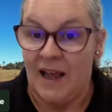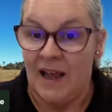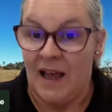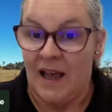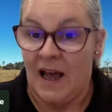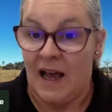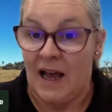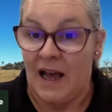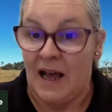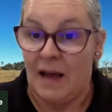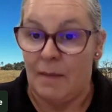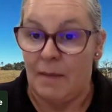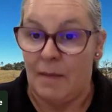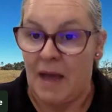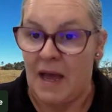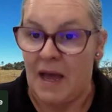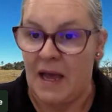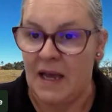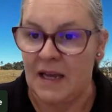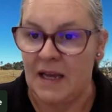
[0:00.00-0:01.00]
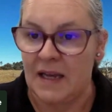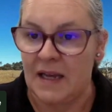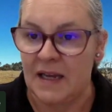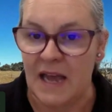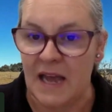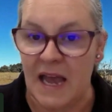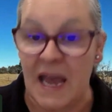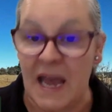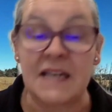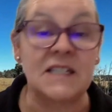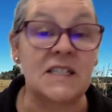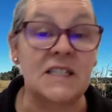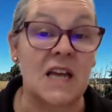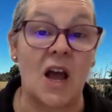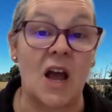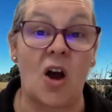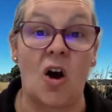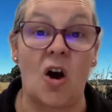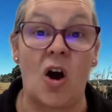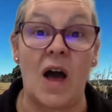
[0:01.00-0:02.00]
And
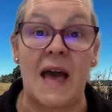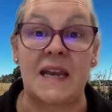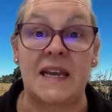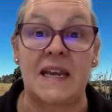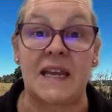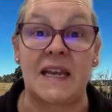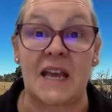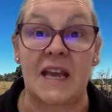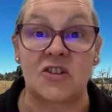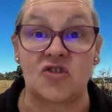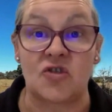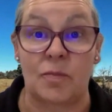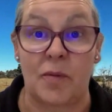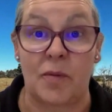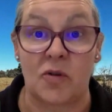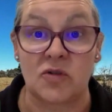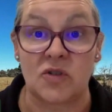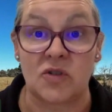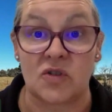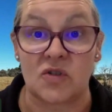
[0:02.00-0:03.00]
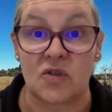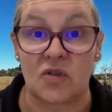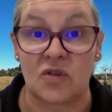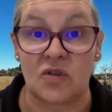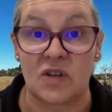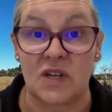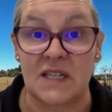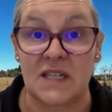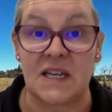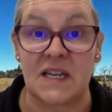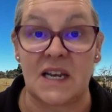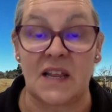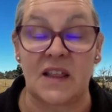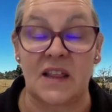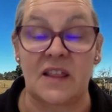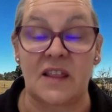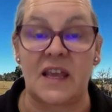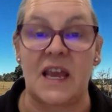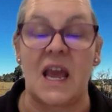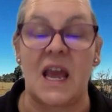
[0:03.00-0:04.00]
adding extra boxes on is another
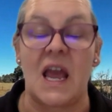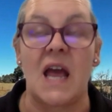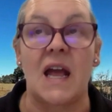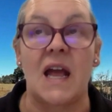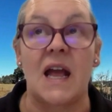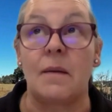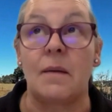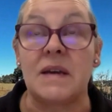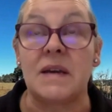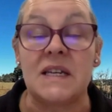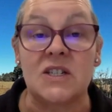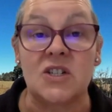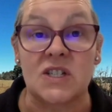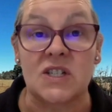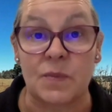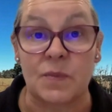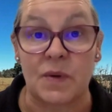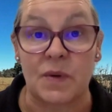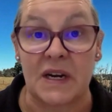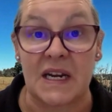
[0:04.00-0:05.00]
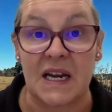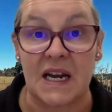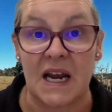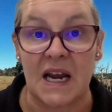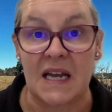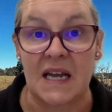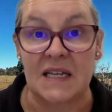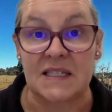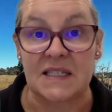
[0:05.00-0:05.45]
thing. Coming into spring and